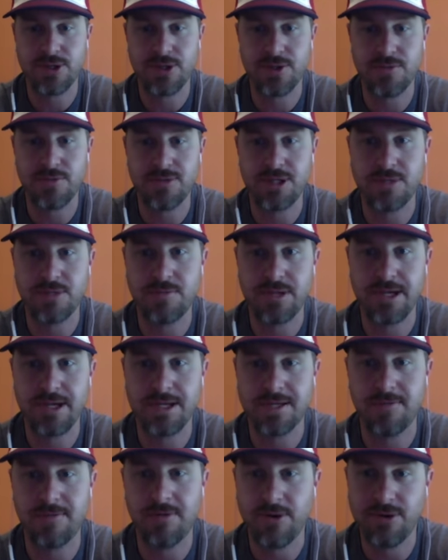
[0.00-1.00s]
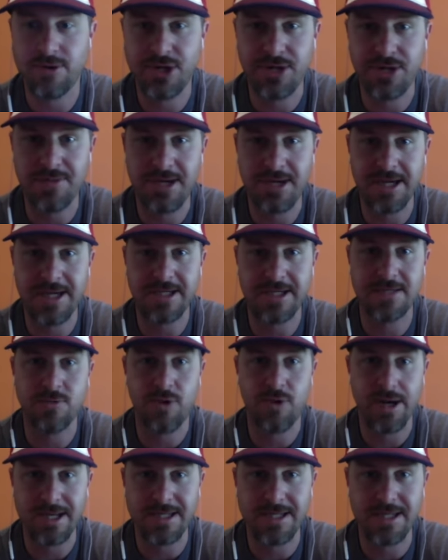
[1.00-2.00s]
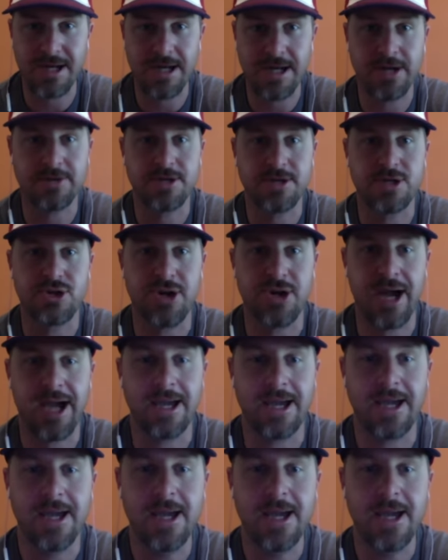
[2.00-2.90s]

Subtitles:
to him just because of who Jimmie is, what he's done here at the track.